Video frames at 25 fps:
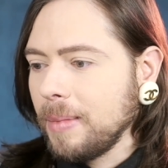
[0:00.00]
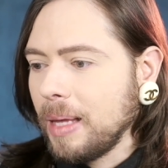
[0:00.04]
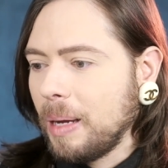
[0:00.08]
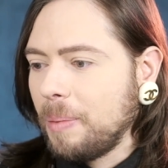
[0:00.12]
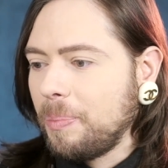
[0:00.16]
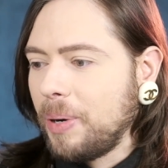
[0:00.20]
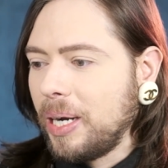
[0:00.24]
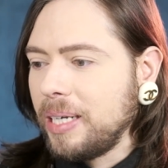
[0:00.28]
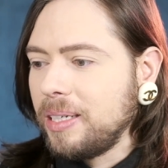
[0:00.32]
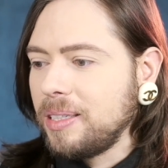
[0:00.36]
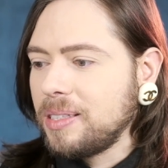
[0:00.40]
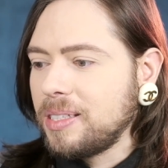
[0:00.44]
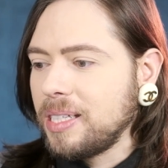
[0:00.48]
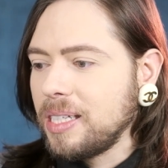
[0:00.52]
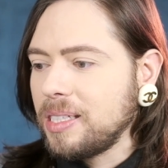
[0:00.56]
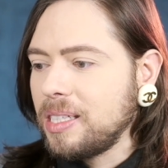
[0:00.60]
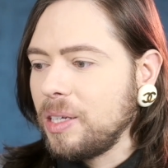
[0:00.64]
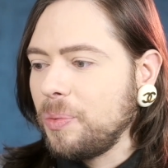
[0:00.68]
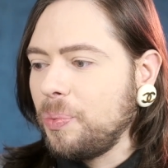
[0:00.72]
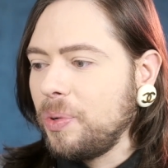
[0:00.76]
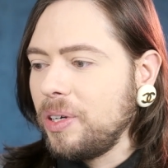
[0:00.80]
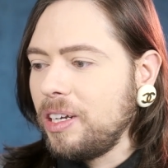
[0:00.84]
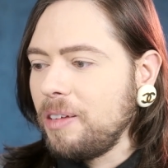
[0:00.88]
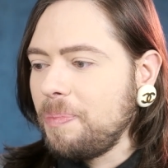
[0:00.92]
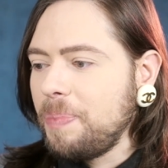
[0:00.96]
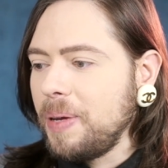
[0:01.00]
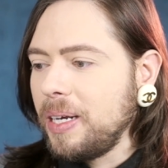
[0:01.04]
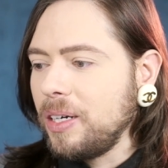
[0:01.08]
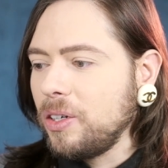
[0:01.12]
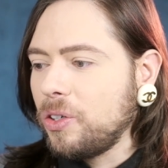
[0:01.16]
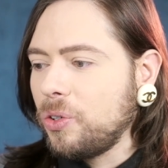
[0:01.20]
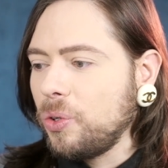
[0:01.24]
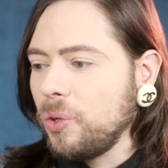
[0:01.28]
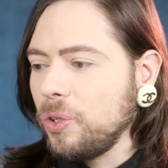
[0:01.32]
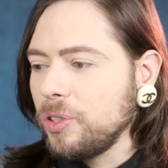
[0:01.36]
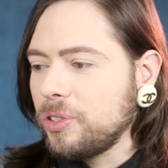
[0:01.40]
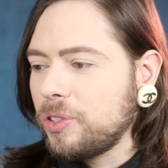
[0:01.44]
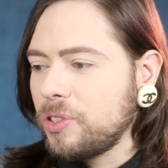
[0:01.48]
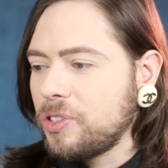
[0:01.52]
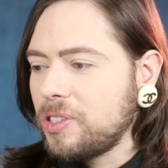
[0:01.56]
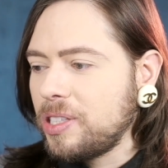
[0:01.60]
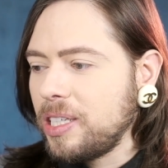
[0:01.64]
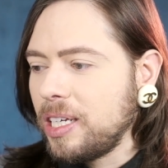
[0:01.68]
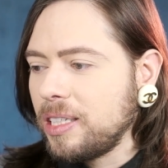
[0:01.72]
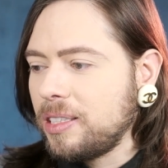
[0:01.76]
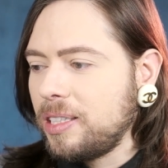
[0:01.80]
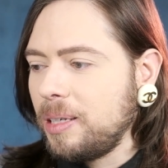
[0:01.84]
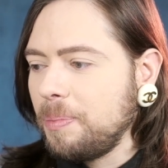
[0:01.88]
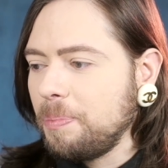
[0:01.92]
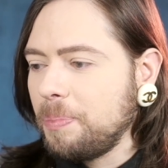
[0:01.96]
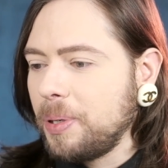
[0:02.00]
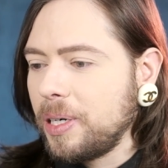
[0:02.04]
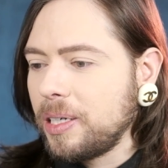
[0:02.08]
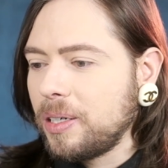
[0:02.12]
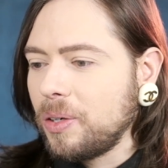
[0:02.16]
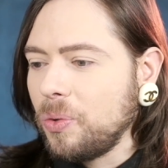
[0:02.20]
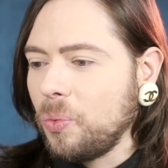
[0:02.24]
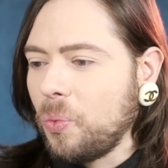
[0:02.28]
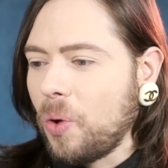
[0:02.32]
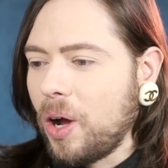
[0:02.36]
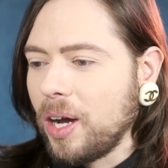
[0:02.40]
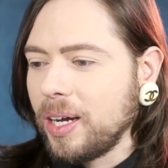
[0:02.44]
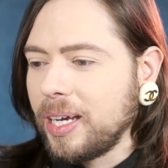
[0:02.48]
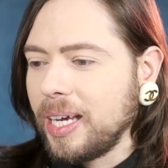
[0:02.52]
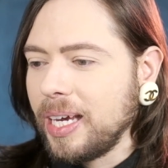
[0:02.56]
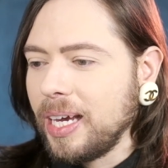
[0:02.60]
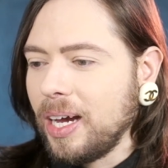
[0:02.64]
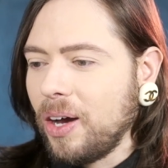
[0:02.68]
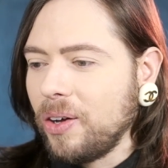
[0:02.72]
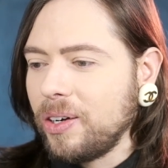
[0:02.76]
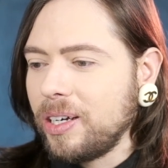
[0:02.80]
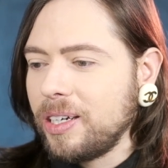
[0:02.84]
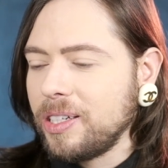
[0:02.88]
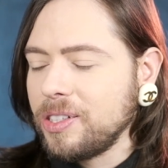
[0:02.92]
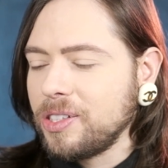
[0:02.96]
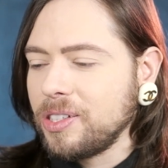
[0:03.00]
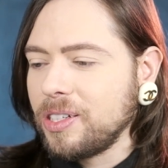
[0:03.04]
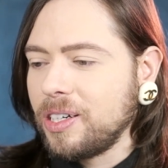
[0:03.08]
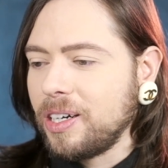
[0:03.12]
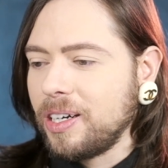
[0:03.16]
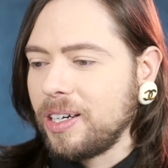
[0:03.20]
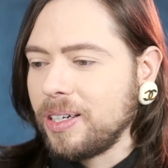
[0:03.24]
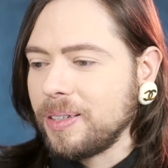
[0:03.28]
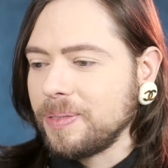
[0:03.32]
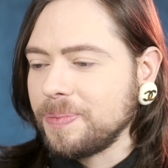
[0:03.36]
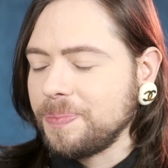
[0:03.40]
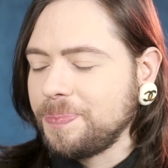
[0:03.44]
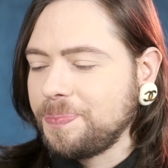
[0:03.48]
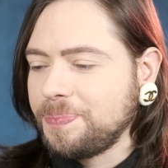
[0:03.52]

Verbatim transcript: Brandon says, it would have been cool to see a Tim Burton walking out in a skirt.